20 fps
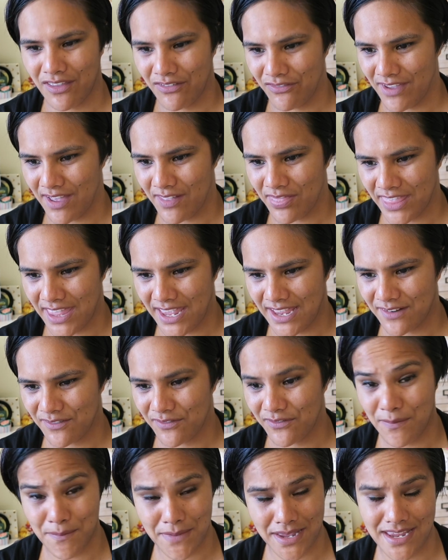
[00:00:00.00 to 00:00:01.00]
I found
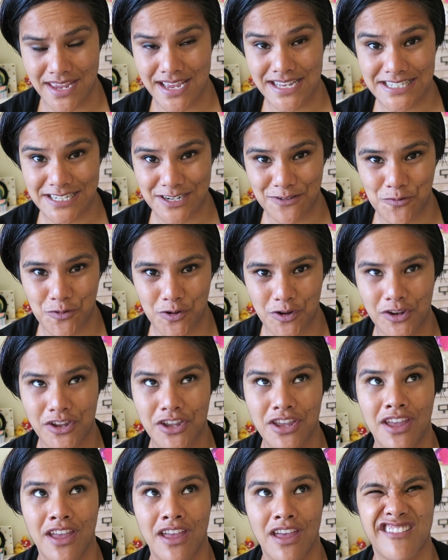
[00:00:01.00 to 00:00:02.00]
that for me it didn't
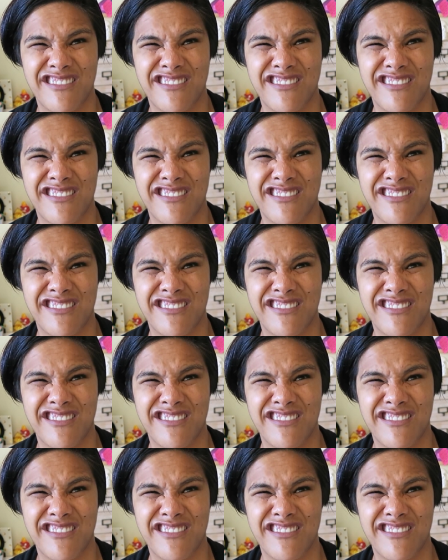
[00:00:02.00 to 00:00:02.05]
work